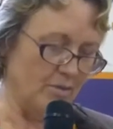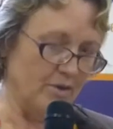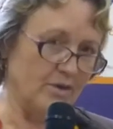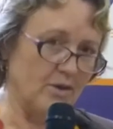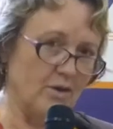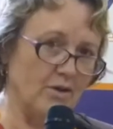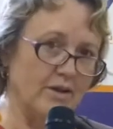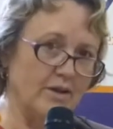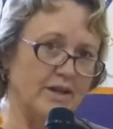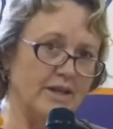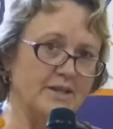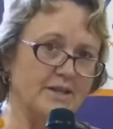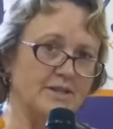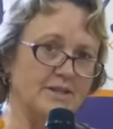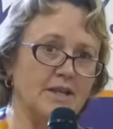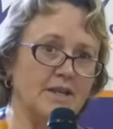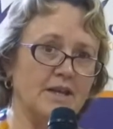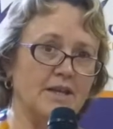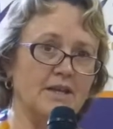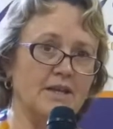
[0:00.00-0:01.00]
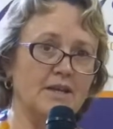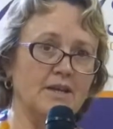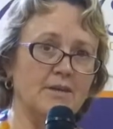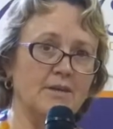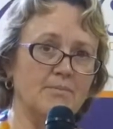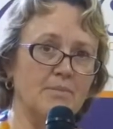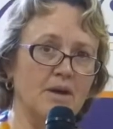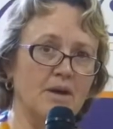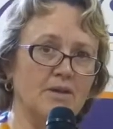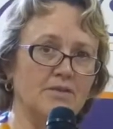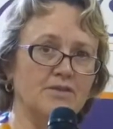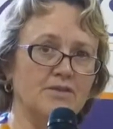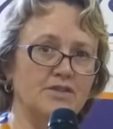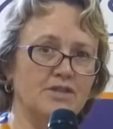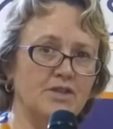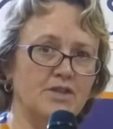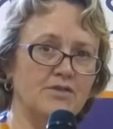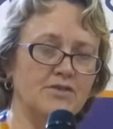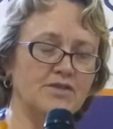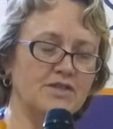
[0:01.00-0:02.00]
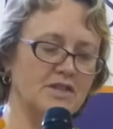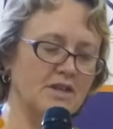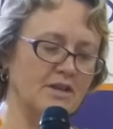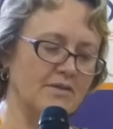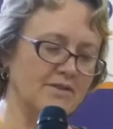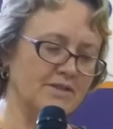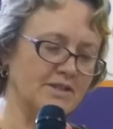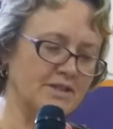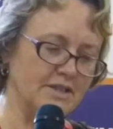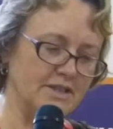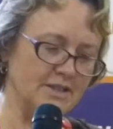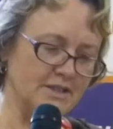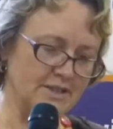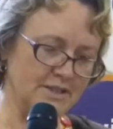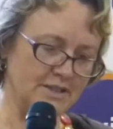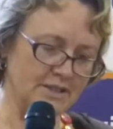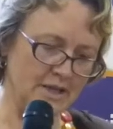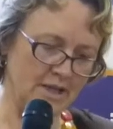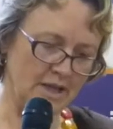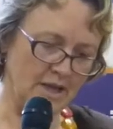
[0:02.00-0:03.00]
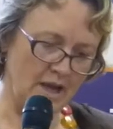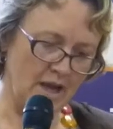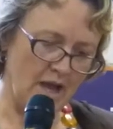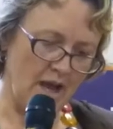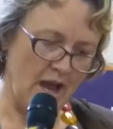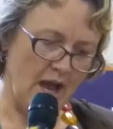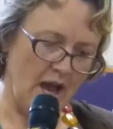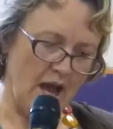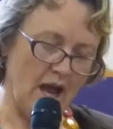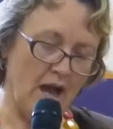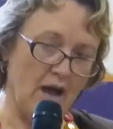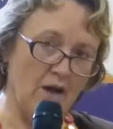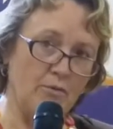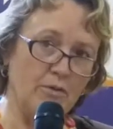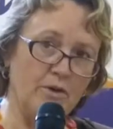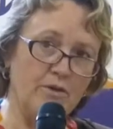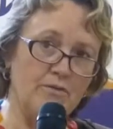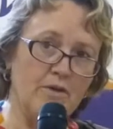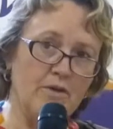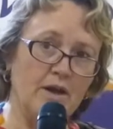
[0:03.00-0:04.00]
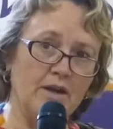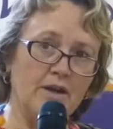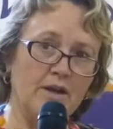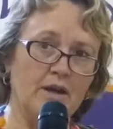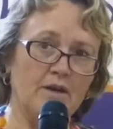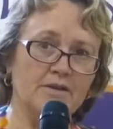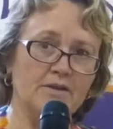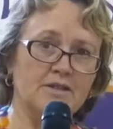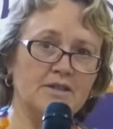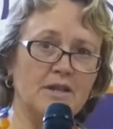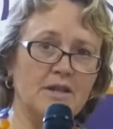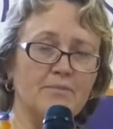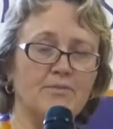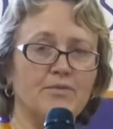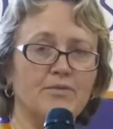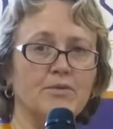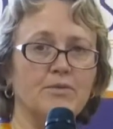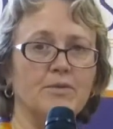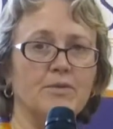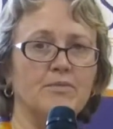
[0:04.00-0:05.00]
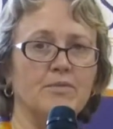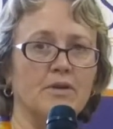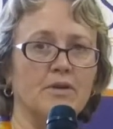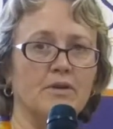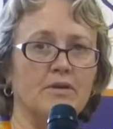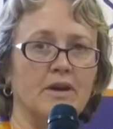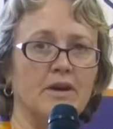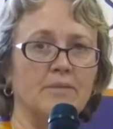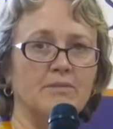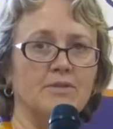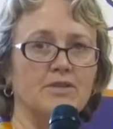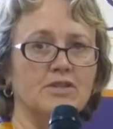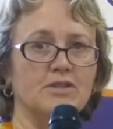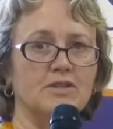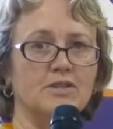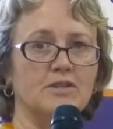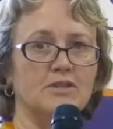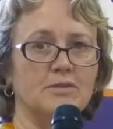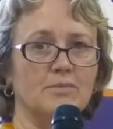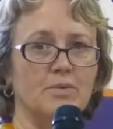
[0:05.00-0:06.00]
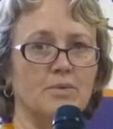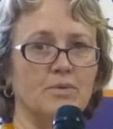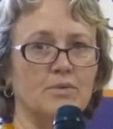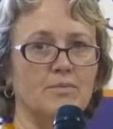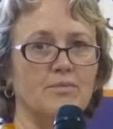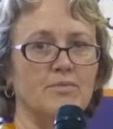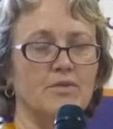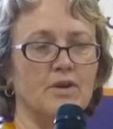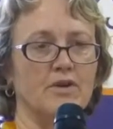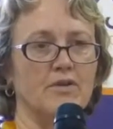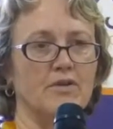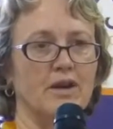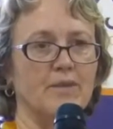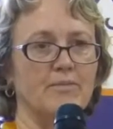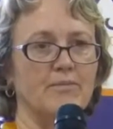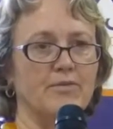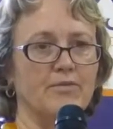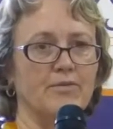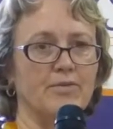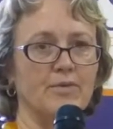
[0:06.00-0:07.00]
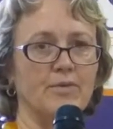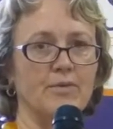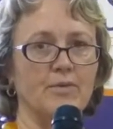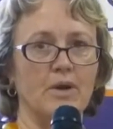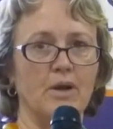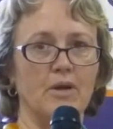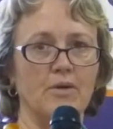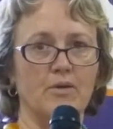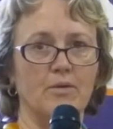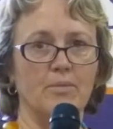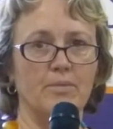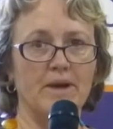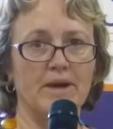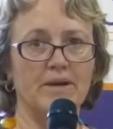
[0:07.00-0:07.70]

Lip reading: with colleagues in Merton's youth services. We run our Step Forward programme, which is a support programme for local